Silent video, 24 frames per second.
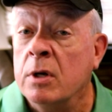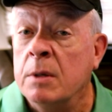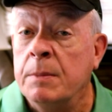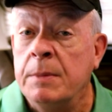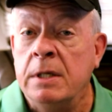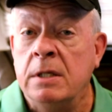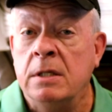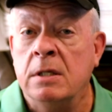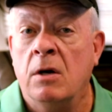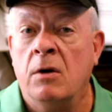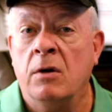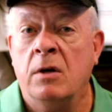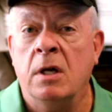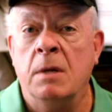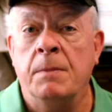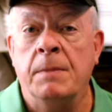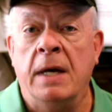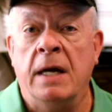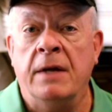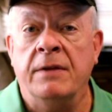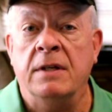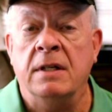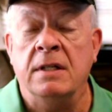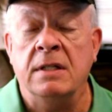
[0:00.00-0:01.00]
to be talking
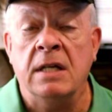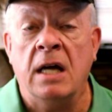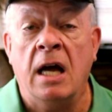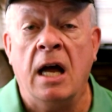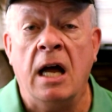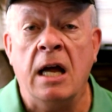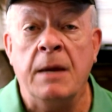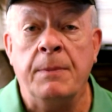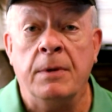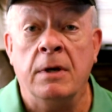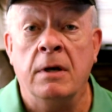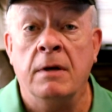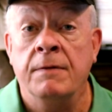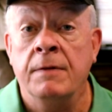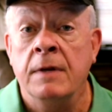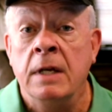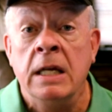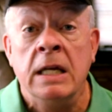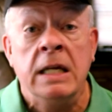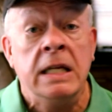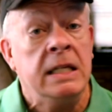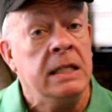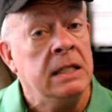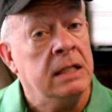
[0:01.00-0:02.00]
about the type of
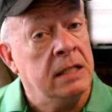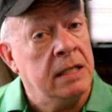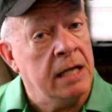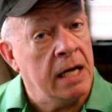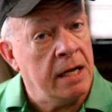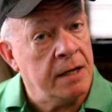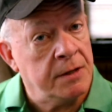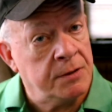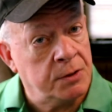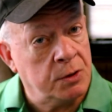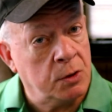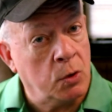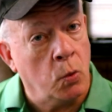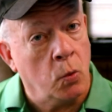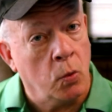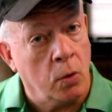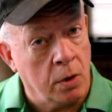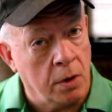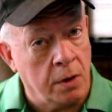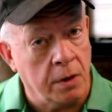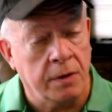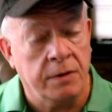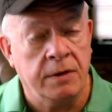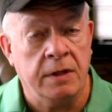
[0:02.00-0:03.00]
desk
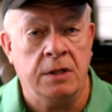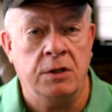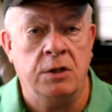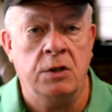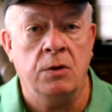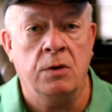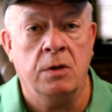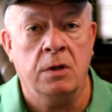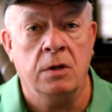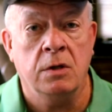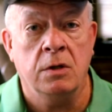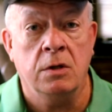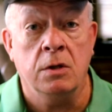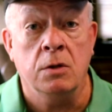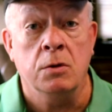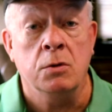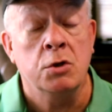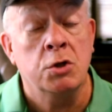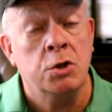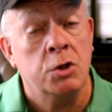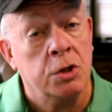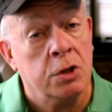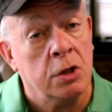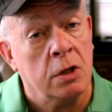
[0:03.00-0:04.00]
work that you can do,
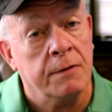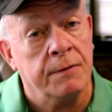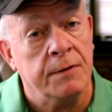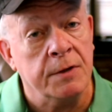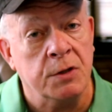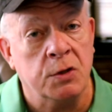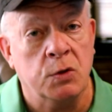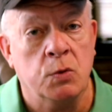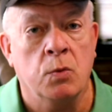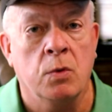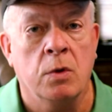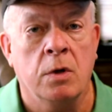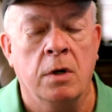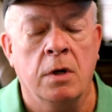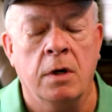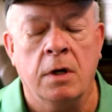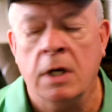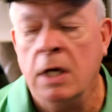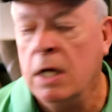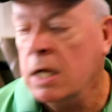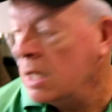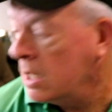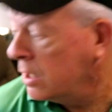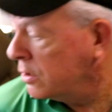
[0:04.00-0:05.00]
service
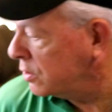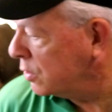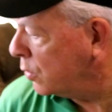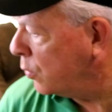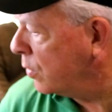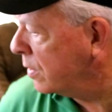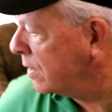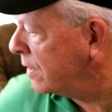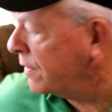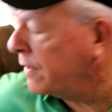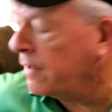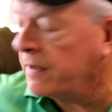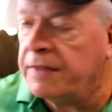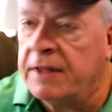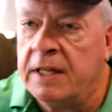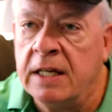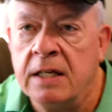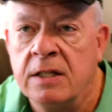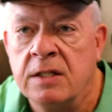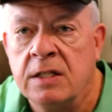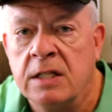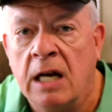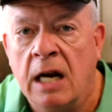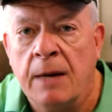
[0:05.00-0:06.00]
work. So one of the
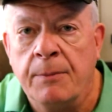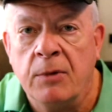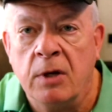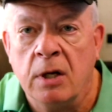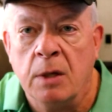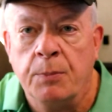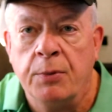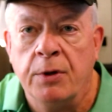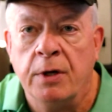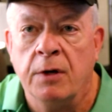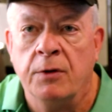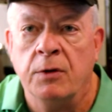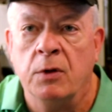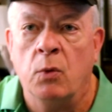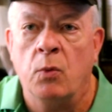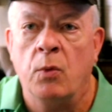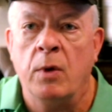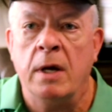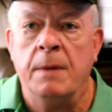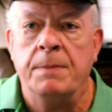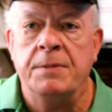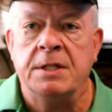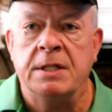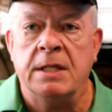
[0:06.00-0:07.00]
things that I'm going to put on the
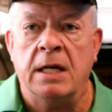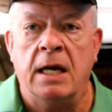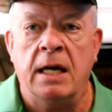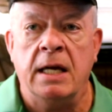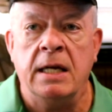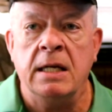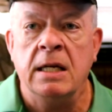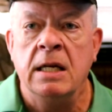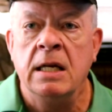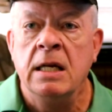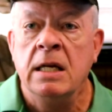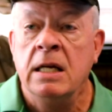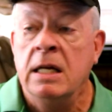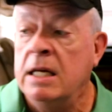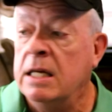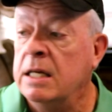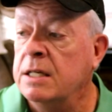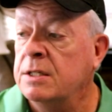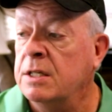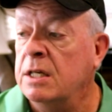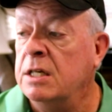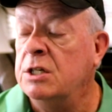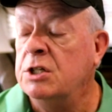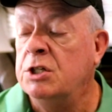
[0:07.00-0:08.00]
website
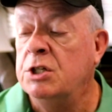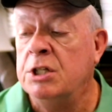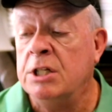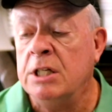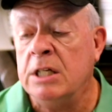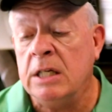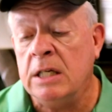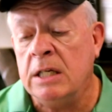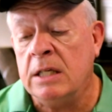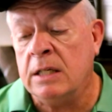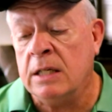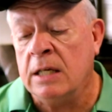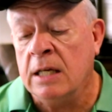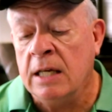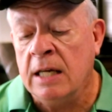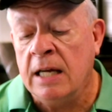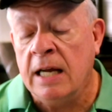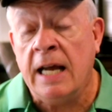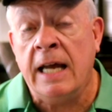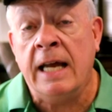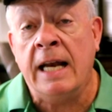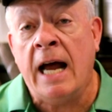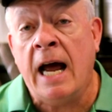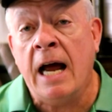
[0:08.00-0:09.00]
is a sheet,
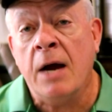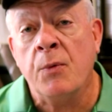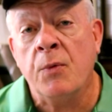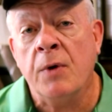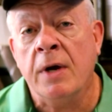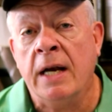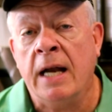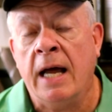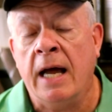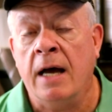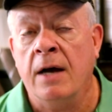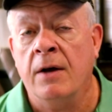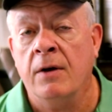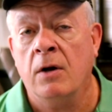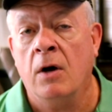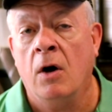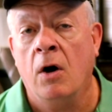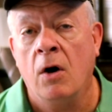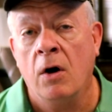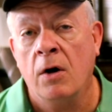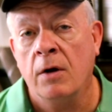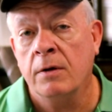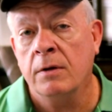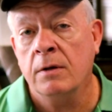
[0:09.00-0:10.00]
and I went out
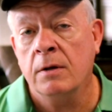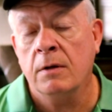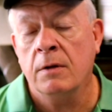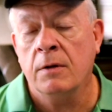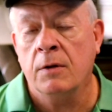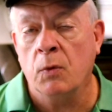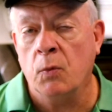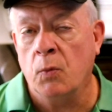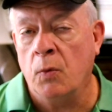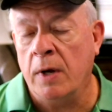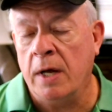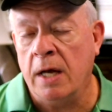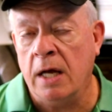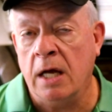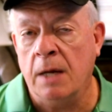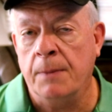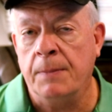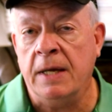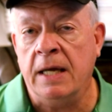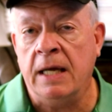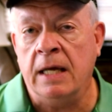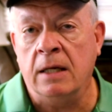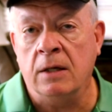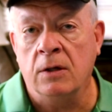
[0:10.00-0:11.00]
on the
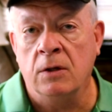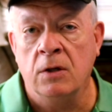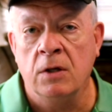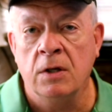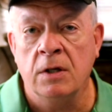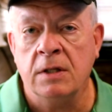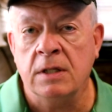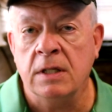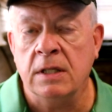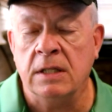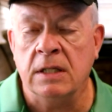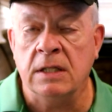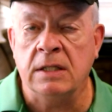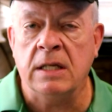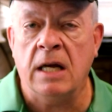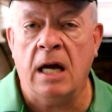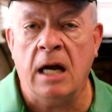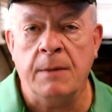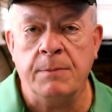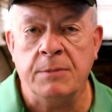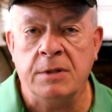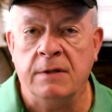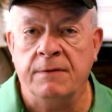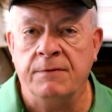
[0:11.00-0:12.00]
web and looked at the
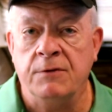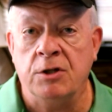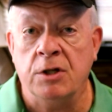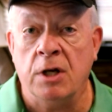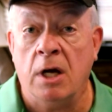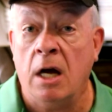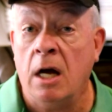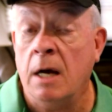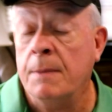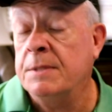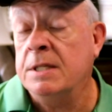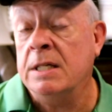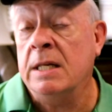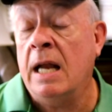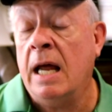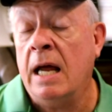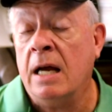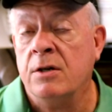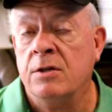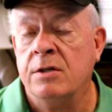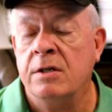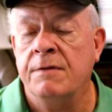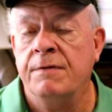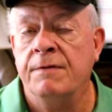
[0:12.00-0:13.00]
types of jobs and
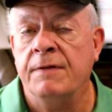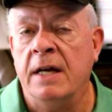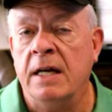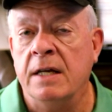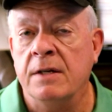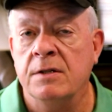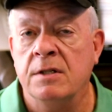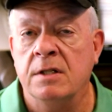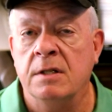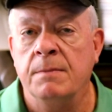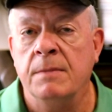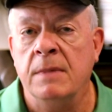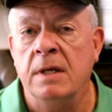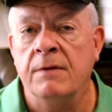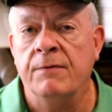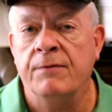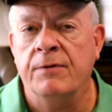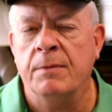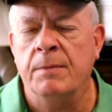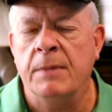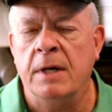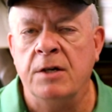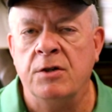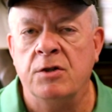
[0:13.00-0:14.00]
actually found some
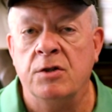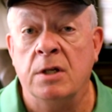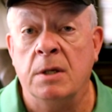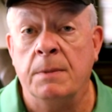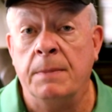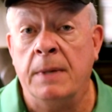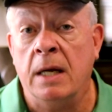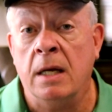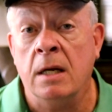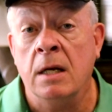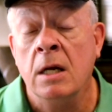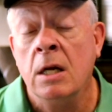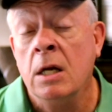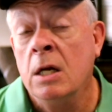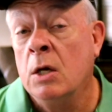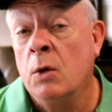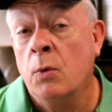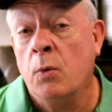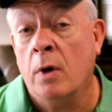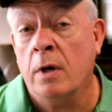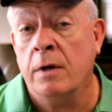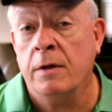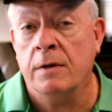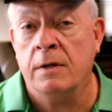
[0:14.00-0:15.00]
information about
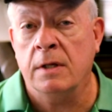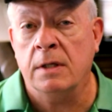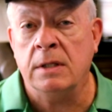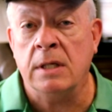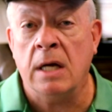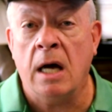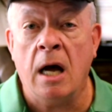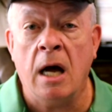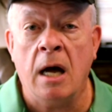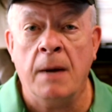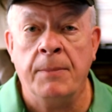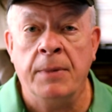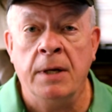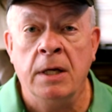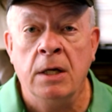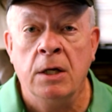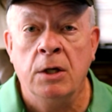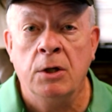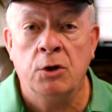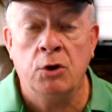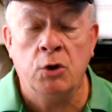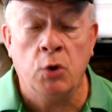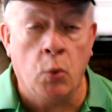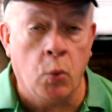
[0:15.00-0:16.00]
what are the top
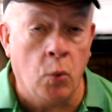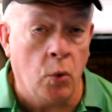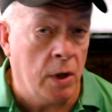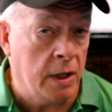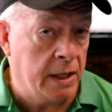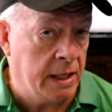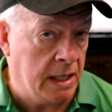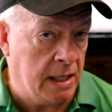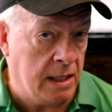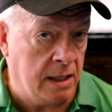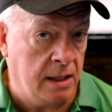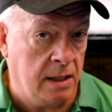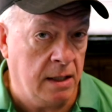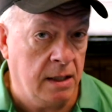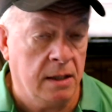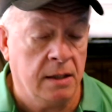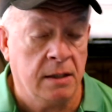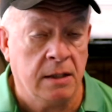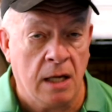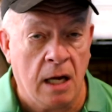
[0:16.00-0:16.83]
20